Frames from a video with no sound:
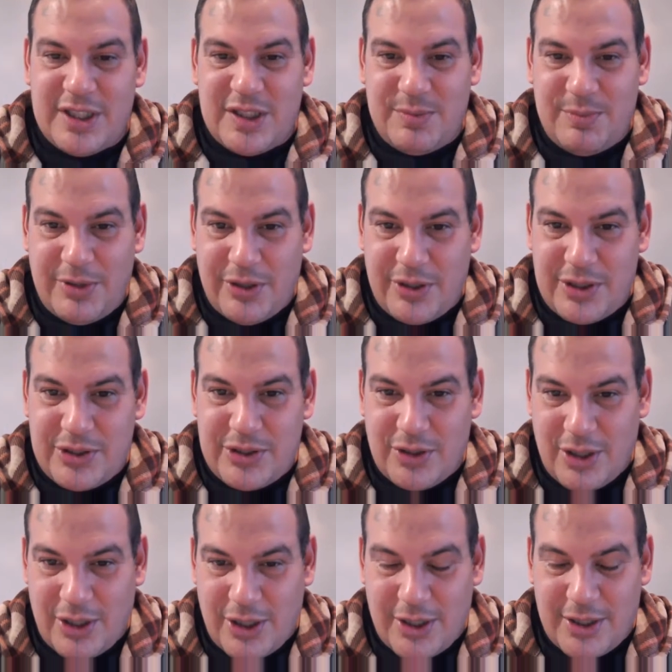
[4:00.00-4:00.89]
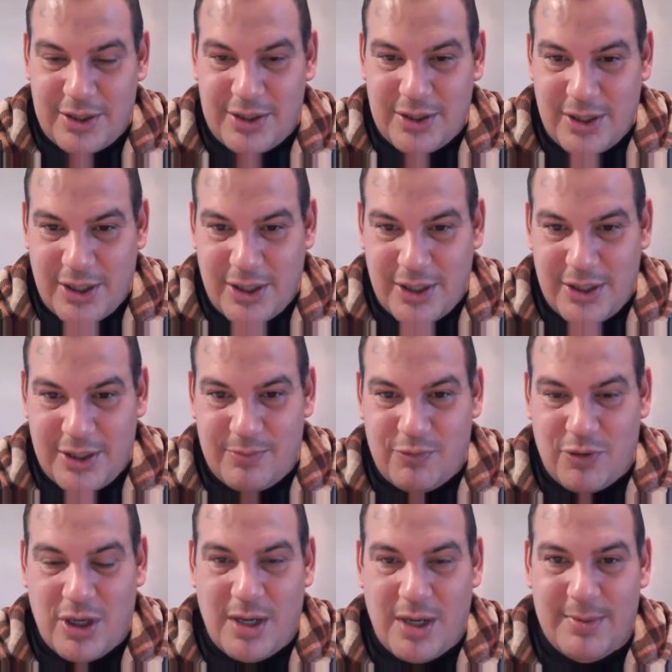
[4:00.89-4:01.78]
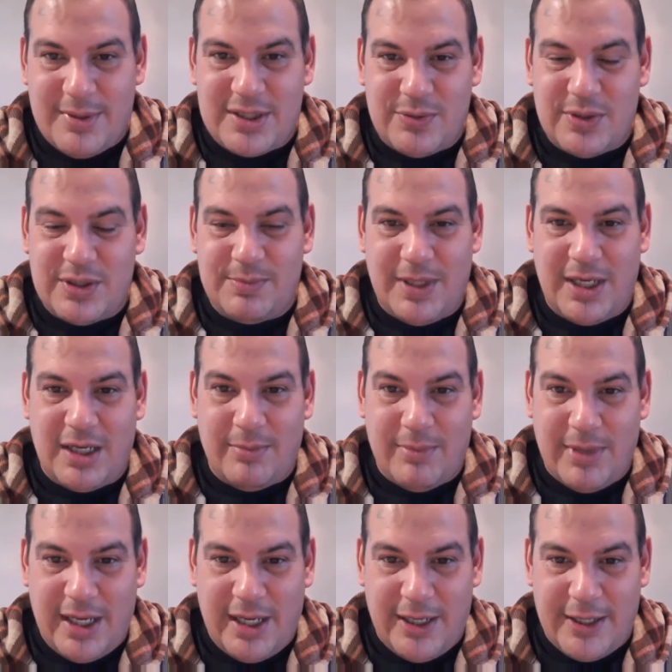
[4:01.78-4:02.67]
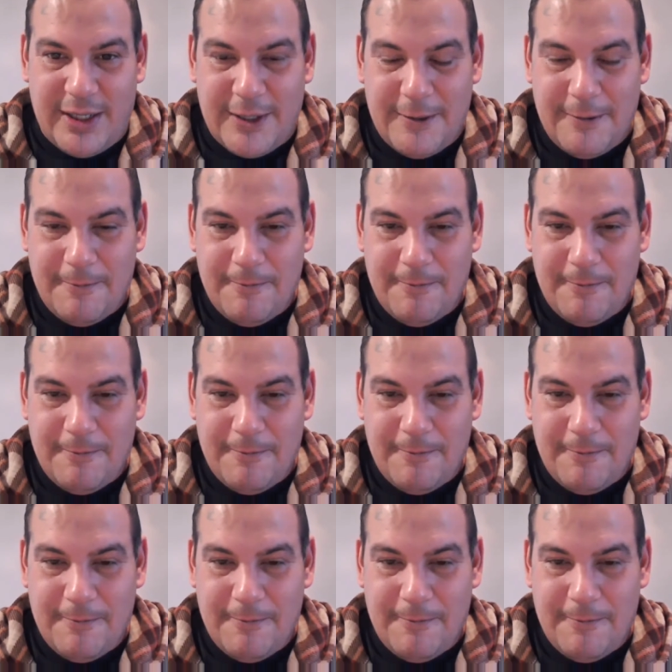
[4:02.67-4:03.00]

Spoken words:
spiritual heart-to-heart promise was being made.